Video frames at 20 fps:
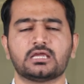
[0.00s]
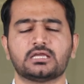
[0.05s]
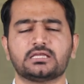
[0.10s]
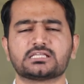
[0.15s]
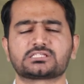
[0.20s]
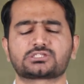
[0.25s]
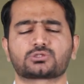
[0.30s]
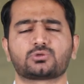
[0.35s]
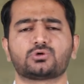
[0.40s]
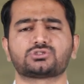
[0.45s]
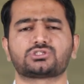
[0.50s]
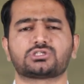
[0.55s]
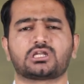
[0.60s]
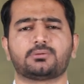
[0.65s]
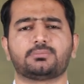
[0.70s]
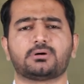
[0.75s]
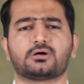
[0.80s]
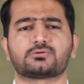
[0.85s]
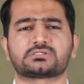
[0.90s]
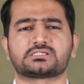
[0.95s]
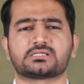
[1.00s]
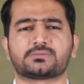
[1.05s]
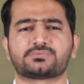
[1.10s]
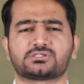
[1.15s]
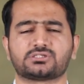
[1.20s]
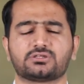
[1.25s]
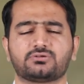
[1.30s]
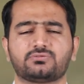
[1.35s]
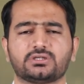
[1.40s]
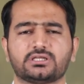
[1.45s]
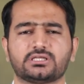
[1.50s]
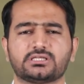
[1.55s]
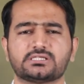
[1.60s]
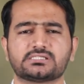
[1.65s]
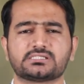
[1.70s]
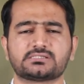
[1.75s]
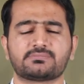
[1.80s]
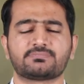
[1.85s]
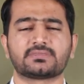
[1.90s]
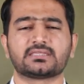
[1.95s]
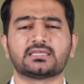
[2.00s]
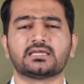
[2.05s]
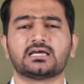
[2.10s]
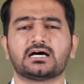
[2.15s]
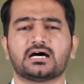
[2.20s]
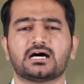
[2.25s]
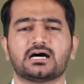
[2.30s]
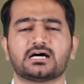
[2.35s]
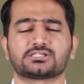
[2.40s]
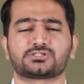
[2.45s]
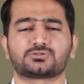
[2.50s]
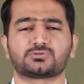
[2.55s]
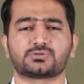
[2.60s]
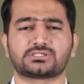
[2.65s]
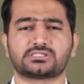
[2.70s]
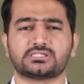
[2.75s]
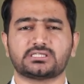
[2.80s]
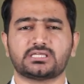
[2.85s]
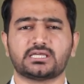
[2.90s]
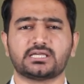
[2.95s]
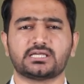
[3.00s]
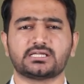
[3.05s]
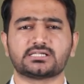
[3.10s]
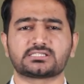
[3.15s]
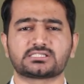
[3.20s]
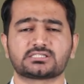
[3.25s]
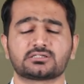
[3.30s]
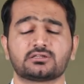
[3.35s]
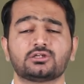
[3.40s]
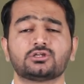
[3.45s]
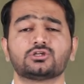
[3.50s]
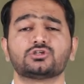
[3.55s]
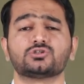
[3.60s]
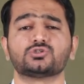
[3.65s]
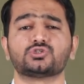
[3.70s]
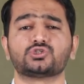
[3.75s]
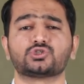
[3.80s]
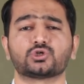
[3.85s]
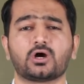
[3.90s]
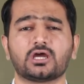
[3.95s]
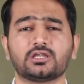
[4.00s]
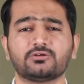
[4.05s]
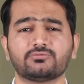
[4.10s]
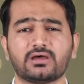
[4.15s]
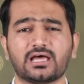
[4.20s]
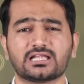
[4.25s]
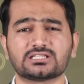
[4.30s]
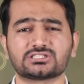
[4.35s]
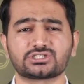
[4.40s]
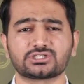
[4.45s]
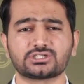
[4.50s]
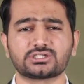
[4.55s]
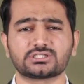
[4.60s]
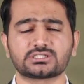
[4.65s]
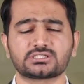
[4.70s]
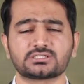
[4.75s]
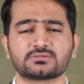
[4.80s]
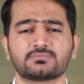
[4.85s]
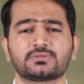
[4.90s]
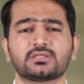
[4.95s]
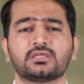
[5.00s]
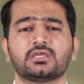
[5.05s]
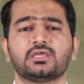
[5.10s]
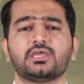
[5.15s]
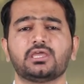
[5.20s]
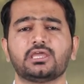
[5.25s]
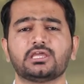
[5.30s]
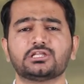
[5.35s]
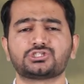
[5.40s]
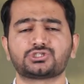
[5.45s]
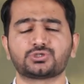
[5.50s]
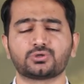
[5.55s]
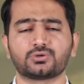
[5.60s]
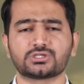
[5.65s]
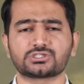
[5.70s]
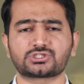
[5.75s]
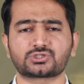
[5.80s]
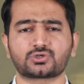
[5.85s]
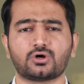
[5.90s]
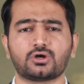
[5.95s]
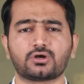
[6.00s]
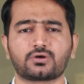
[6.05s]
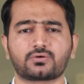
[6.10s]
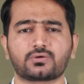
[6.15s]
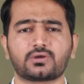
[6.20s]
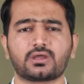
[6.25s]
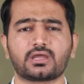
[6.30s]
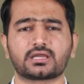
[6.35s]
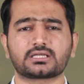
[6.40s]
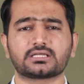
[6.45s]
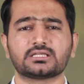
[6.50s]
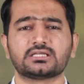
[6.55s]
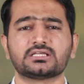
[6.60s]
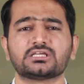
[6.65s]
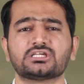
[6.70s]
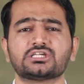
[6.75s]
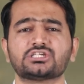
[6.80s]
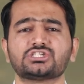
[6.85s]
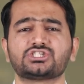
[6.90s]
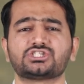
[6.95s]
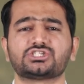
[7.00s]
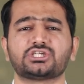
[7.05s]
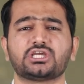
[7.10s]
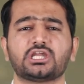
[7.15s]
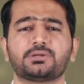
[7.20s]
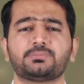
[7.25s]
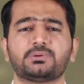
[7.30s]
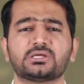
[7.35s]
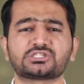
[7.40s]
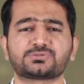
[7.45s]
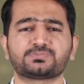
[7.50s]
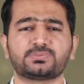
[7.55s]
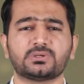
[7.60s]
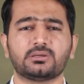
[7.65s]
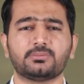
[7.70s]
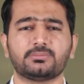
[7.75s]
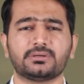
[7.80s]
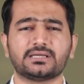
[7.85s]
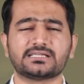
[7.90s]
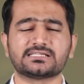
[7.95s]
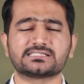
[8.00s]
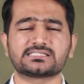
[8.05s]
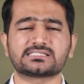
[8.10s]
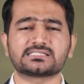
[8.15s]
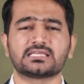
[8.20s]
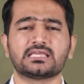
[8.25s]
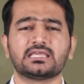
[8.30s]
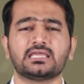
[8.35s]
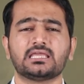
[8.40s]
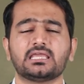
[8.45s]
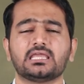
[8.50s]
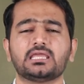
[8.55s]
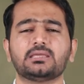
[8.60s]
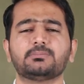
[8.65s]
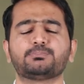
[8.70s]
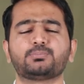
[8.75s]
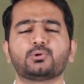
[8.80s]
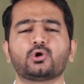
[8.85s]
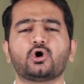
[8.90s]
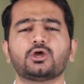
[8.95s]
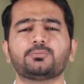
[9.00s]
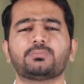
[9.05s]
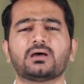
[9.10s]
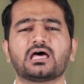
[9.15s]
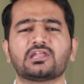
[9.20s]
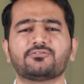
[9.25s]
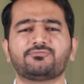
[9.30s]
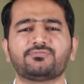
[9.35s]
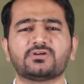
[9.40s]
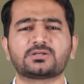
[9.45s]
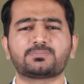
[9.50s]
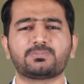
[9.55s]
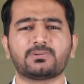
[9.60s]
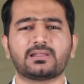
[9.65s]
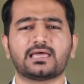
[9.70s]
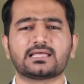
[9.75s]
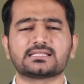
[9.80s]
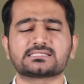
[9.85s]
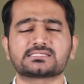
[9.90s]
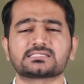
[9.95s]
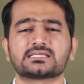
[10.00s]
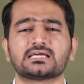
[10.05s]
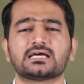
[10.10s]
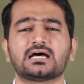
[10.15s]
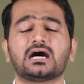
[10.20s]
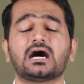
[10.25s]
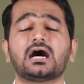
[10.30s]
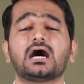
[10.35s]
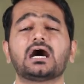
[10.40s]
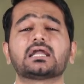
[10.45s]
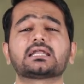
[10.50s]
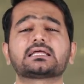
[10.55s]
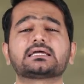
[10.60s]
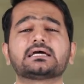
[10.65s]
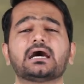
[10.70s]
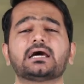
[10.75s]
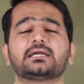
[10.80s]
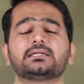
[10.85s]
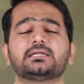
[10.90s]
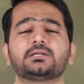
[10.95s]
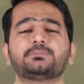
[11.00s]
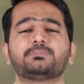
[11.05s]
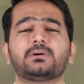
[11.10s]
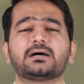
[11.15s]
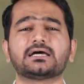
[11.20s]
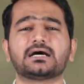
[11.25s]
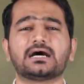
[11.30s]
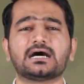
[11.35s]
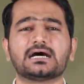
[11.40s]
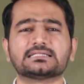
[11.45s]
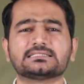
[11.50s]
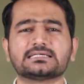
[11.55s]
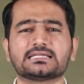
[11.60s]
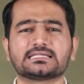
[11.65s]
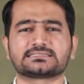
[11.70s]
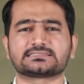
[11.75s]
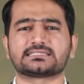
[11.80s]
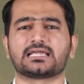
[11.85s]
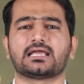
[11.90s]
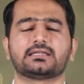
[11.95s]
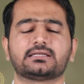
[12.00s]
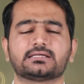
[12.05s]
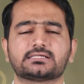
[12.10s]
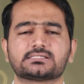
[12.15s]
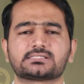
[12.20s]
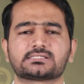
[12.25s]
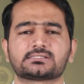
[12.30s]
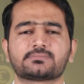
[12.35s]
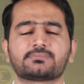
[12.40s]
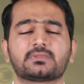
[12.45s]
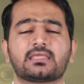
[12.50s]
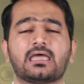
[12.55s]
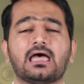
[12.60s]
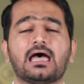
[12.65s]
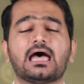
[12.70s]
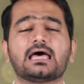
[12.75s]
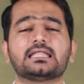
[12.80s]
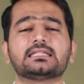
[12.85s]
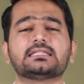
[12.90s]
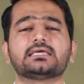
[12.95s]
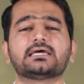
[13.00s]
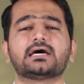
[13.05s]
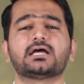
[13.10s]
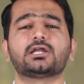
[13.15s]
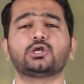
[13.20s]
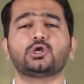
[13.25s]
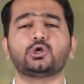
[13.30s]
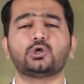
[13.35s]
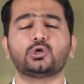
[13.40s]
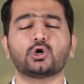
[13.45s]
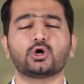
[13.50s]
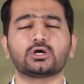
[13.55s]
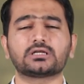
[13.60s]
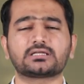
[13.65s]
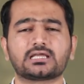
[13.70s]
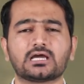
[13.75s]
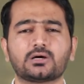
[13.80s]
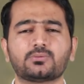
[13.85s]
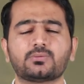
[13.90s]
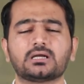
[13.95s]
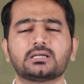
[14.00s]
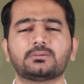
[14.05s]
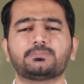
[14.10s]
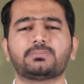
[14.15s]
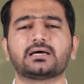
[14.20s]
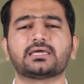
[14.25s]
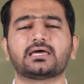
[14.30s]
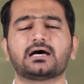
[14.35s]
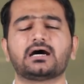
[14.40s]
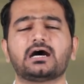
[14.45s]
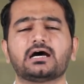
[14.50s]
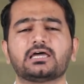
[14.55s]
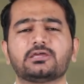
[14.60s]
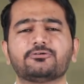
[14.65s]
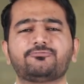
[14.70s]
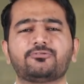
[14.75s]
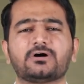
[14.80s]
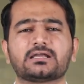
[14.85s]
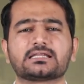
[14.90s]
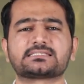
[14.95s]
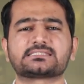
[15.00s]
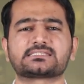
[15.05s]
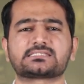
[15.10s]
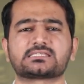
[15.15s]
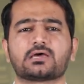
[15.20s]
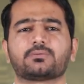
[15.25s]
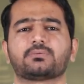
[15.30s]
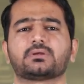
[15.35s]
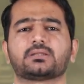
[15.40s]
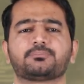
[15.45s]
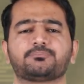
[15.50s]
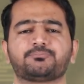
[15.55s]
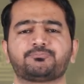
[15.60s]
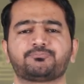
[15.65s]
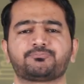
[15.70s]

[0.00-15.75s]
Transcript: Disclosure about subsidiaries, associates, joint ventures, insurance contract, share-based payments, employee benefit plans are guided by other standards and they are not covered by IFRS 7.